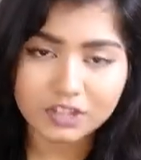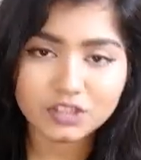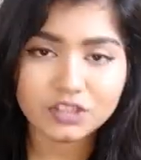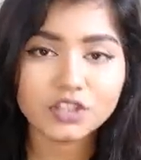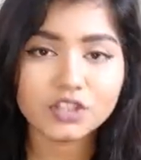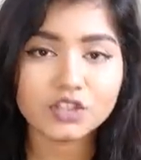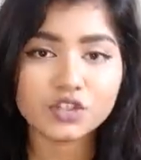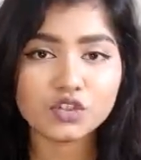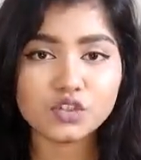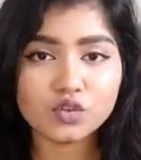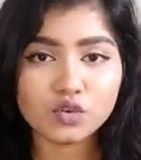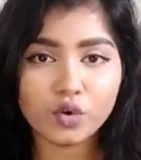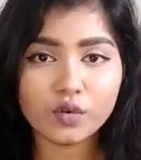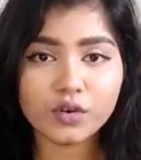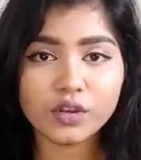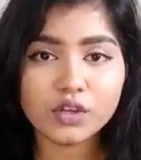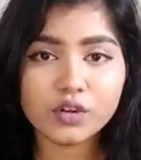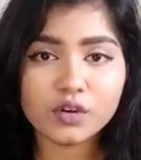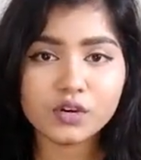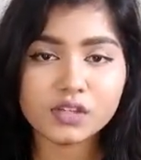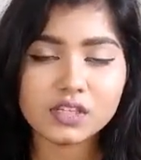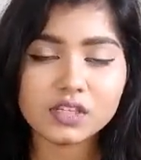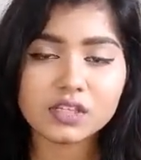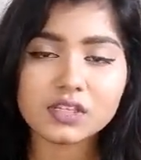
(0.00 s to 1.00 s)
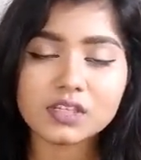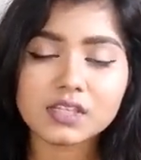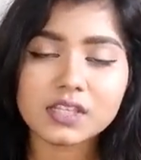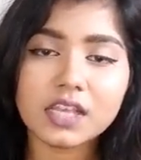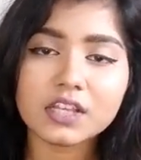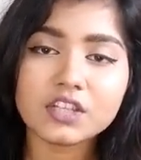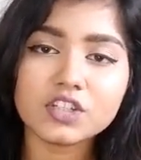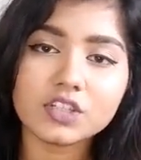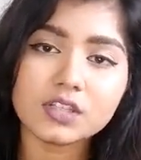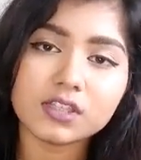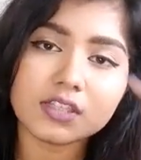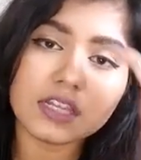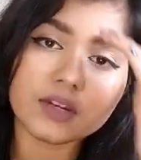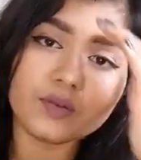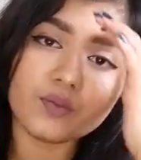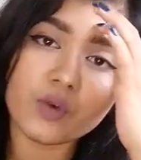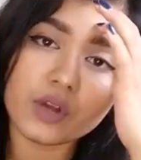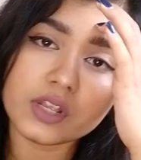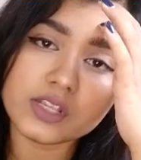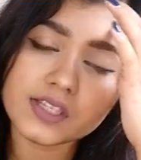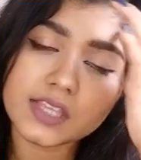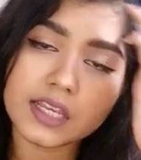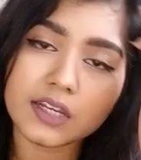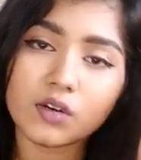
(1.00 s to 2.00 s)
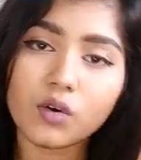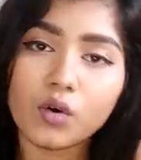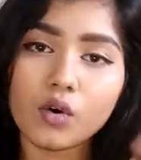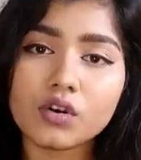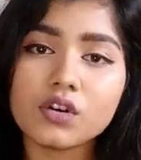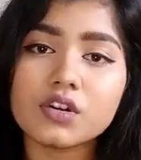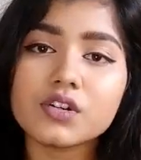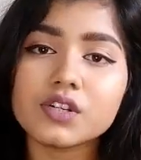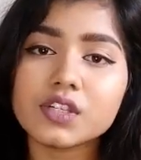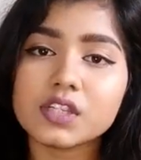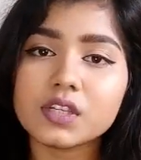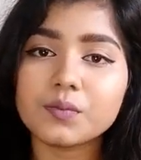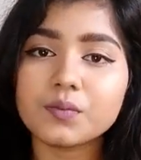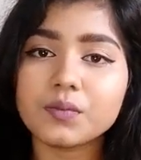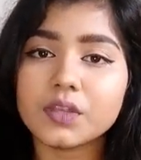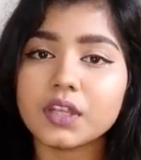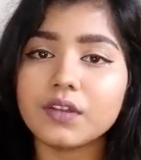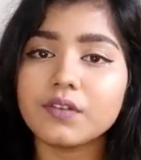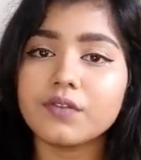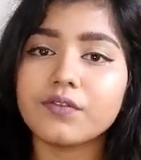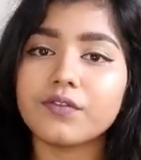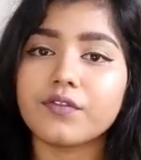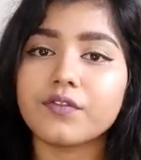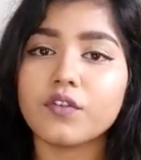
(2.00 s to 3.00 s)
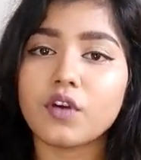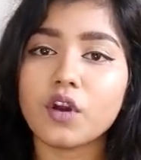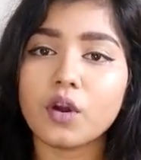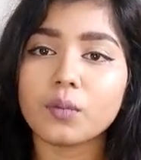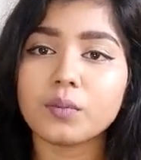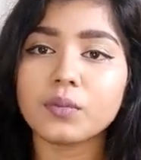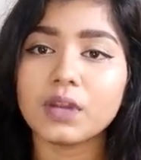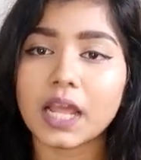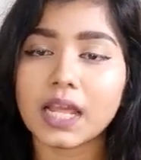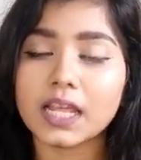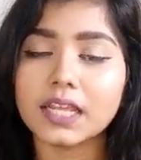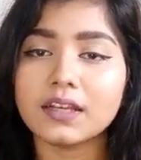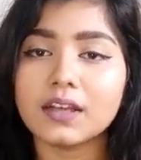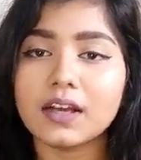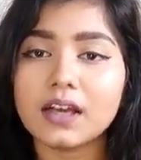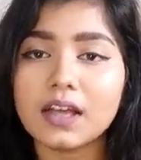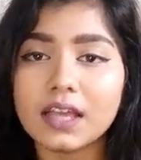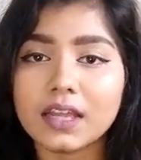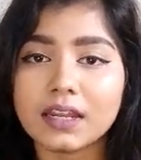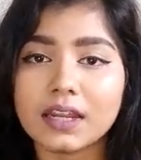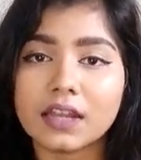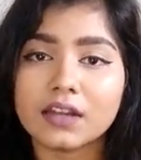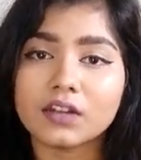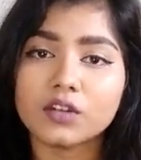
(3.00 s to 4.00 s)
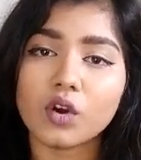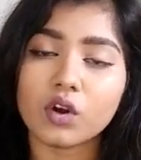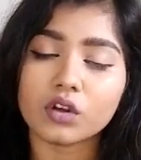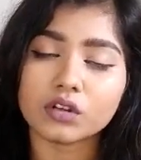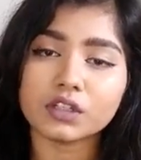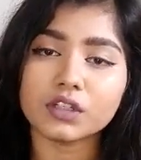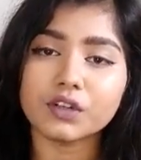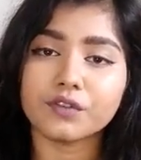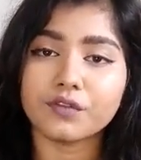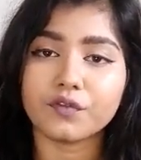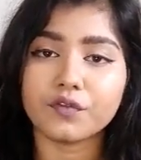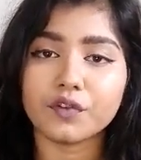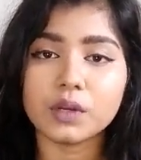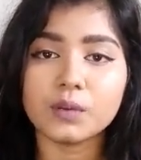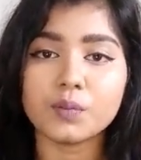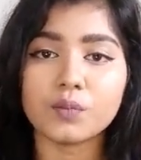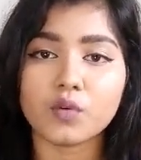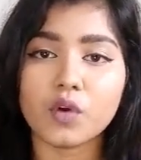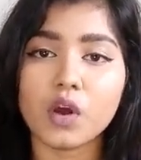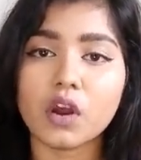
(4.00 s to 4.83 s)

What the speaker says: actually the story goes as such is that once I'd ordered something from Nykaa and I'd gotten a free